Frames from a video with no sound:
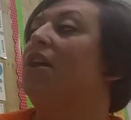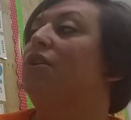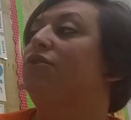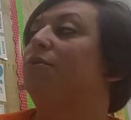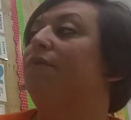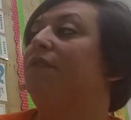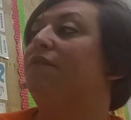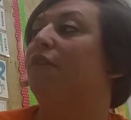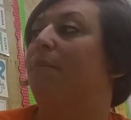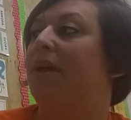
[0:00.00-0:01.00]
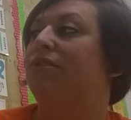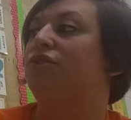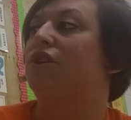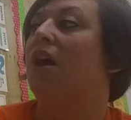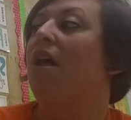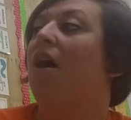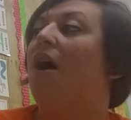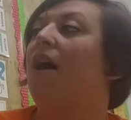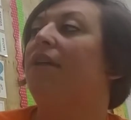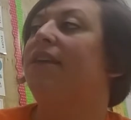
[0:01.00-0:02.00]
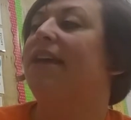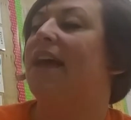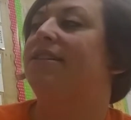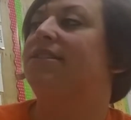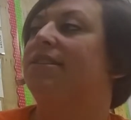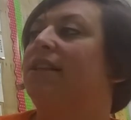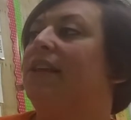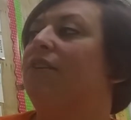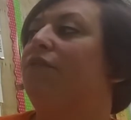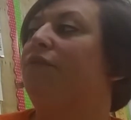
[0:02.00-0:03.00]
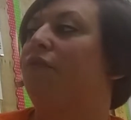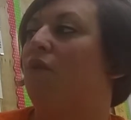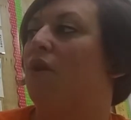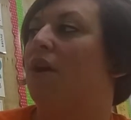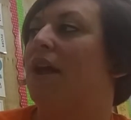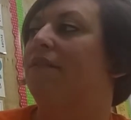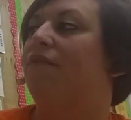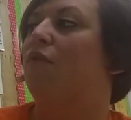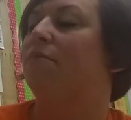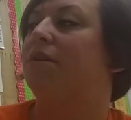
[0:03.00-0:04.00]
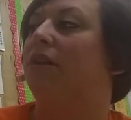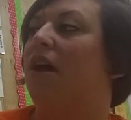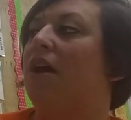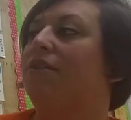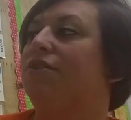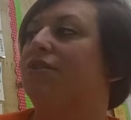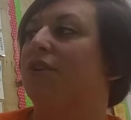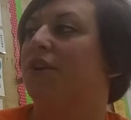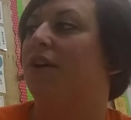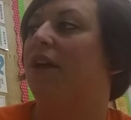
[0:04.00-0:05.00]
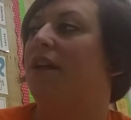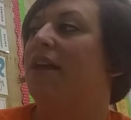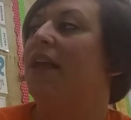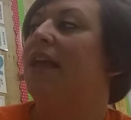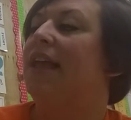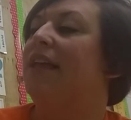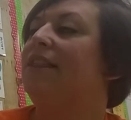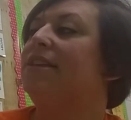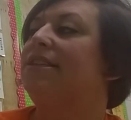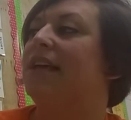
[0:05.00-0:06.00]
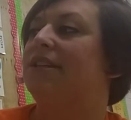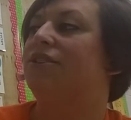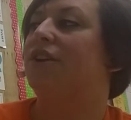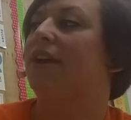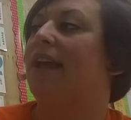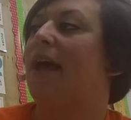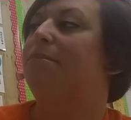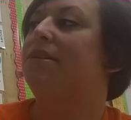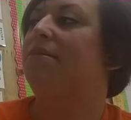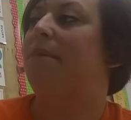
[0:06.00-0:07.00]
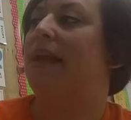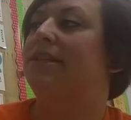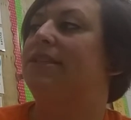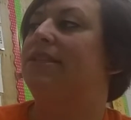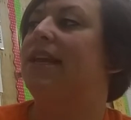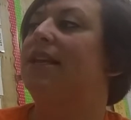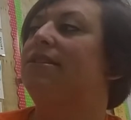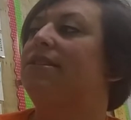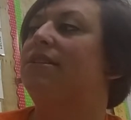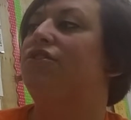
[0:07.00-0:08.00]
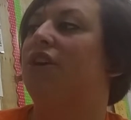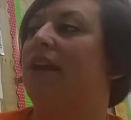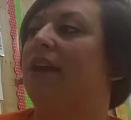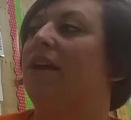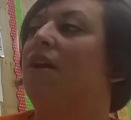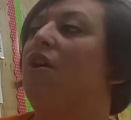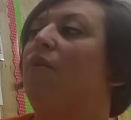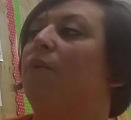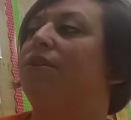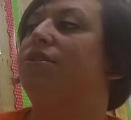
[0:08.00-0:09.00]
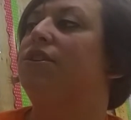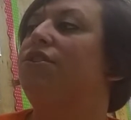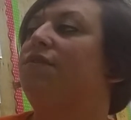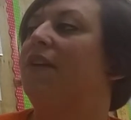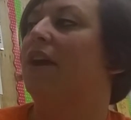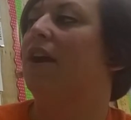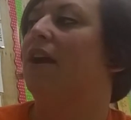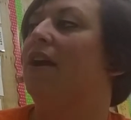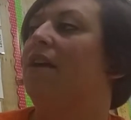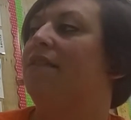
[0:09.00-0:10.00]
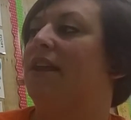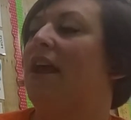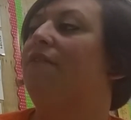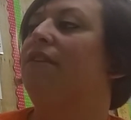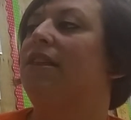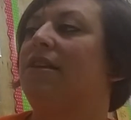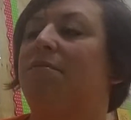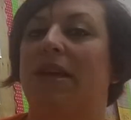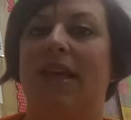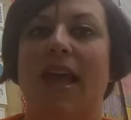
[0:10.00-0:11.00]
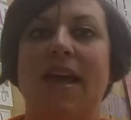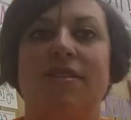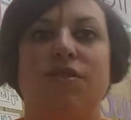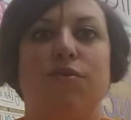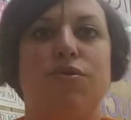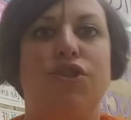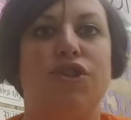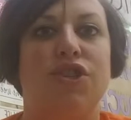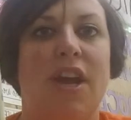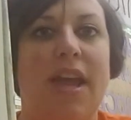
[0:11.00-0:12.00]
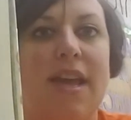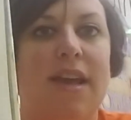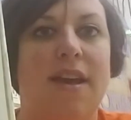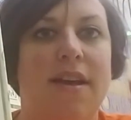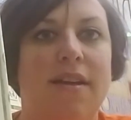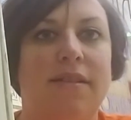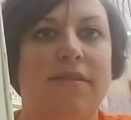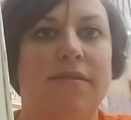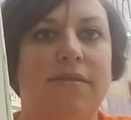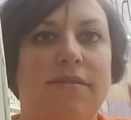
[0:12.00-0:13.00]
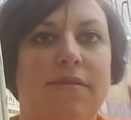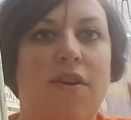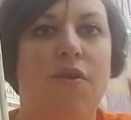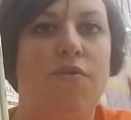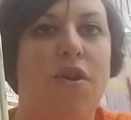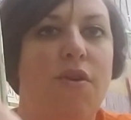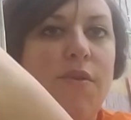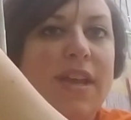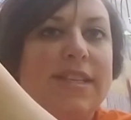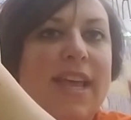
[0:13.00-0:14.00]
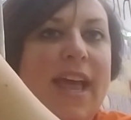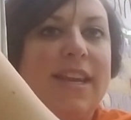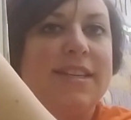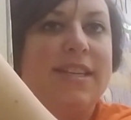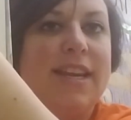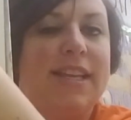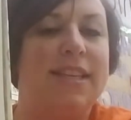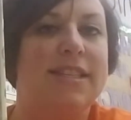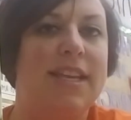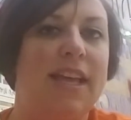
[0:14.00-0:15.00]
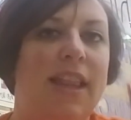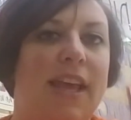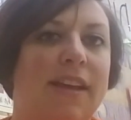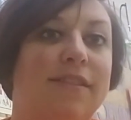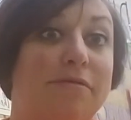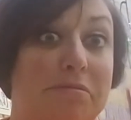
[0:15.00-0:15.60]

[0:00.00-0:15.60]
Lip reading: to a fever pitch, all the guests cleared the floor and formed a large circle. In the center, Captain Bates danced a jig with such vigor that everything began to shake. Oh no, his head is hitting the ceiling.